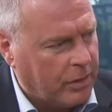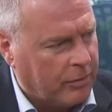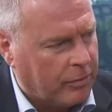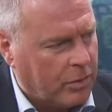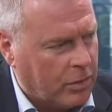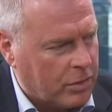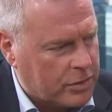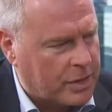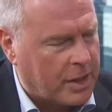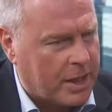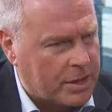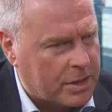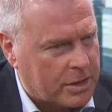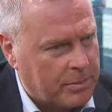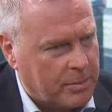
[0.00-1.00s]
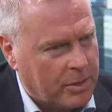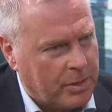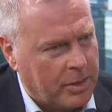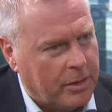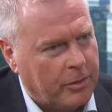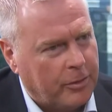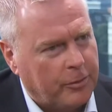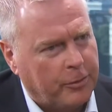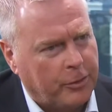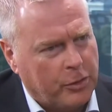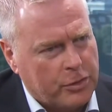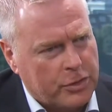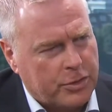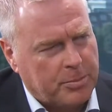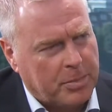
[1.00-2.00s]
of course, customer
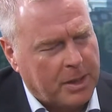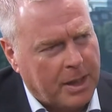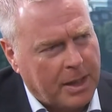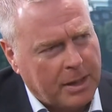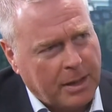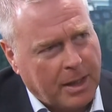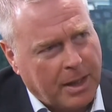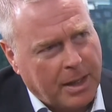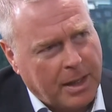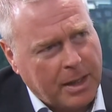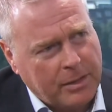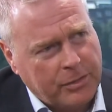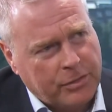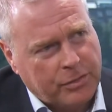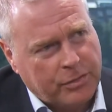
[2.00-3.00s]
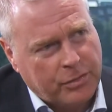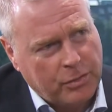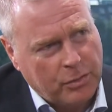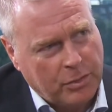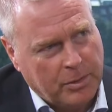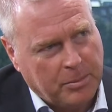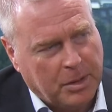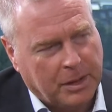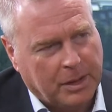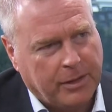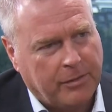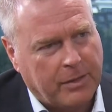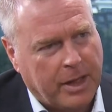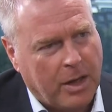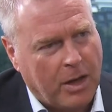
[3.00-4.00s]
first, but I truly
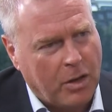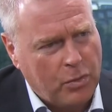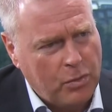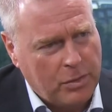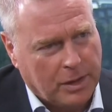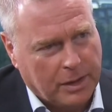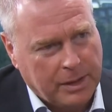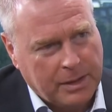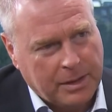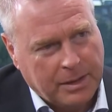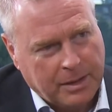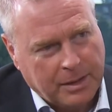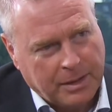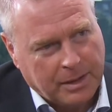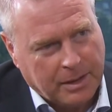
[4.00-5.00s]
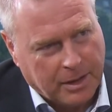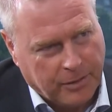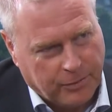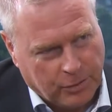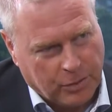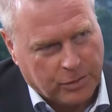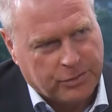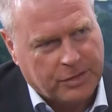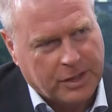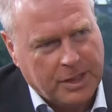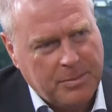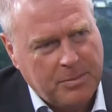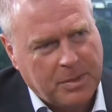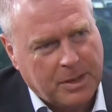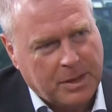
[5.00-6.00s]
believe that only if your
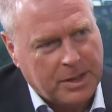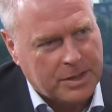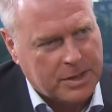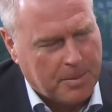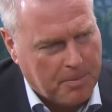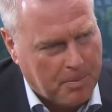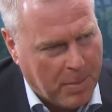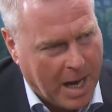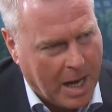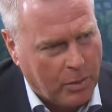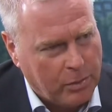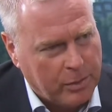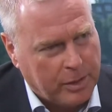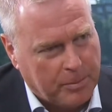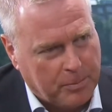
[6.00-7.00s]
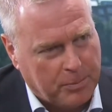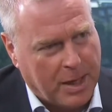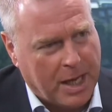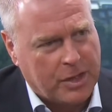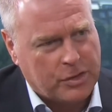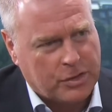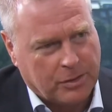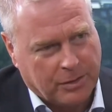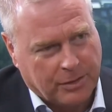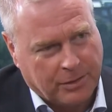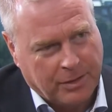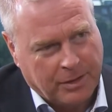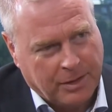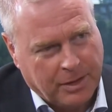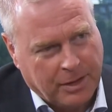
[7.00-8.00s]
team is empowered and passionate
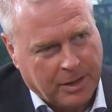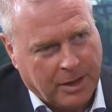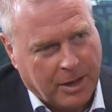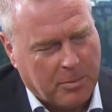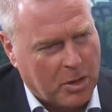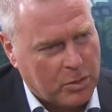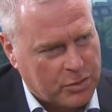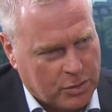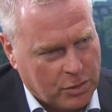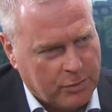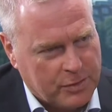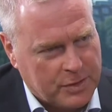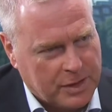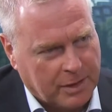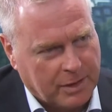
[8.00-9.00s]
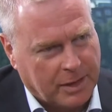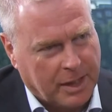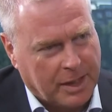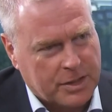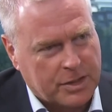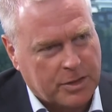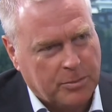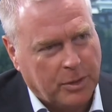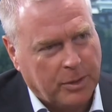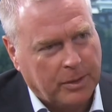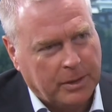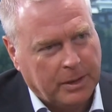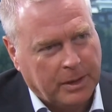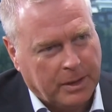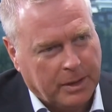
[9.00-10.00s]
about servicing the customer,
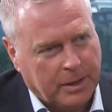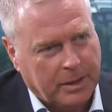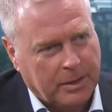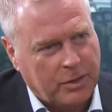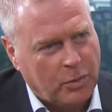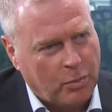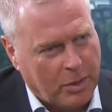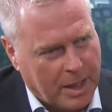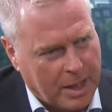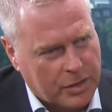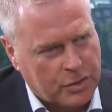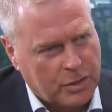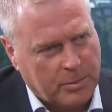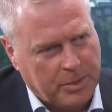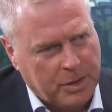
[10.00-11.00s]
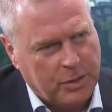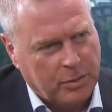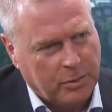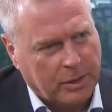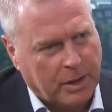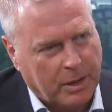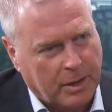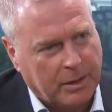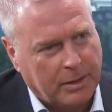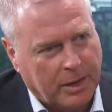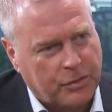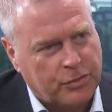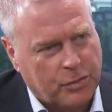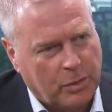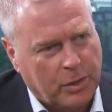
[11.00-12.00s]
you will actually be doing a
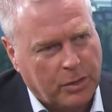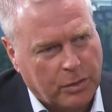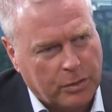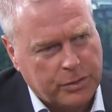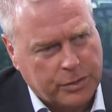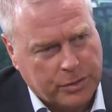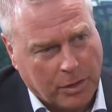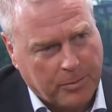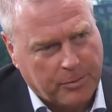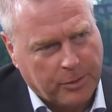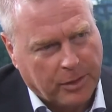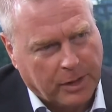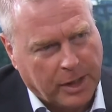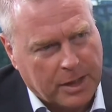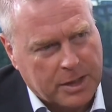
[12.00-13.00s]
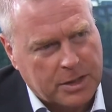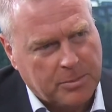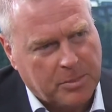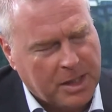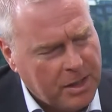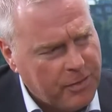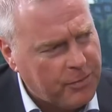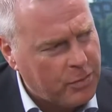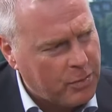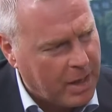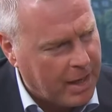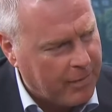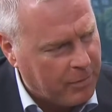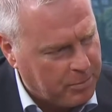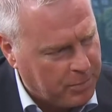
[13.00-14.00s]
truly good job for the customer. If you
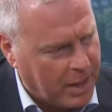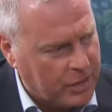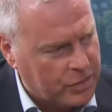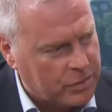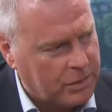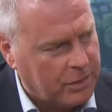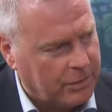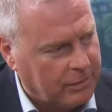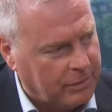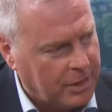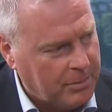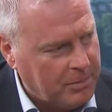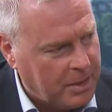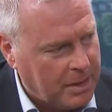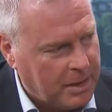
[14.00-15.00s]
have a passionate team,